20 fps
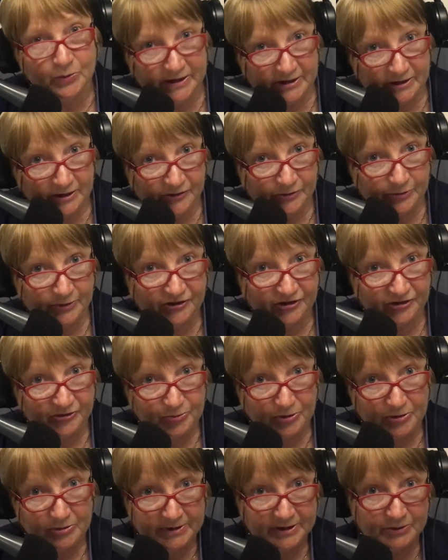windows, which is
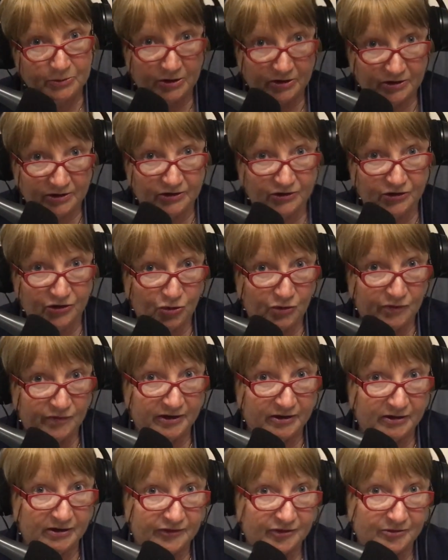probably what you're
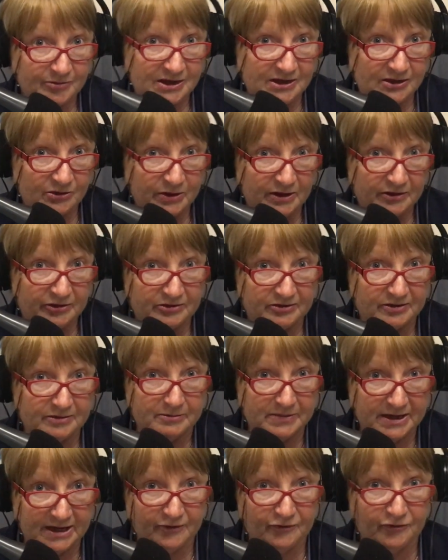very familiar with,
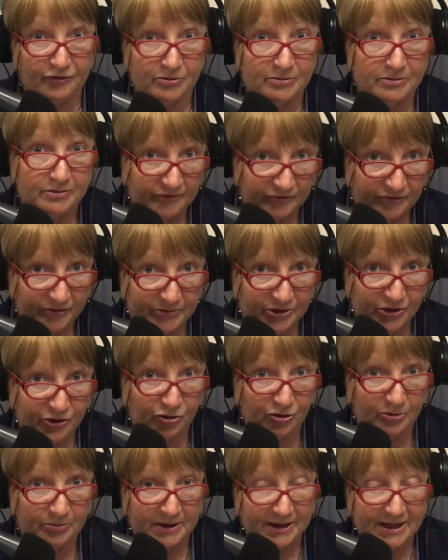Mick, from
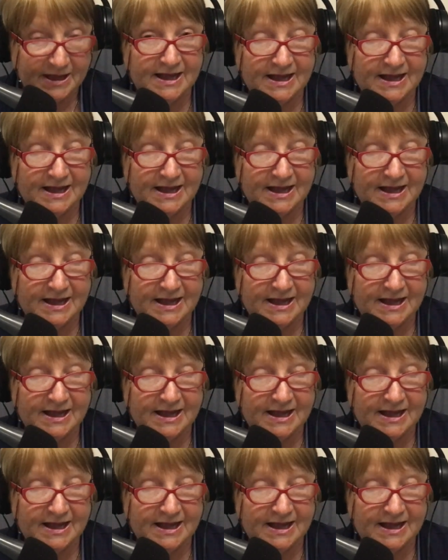Europe.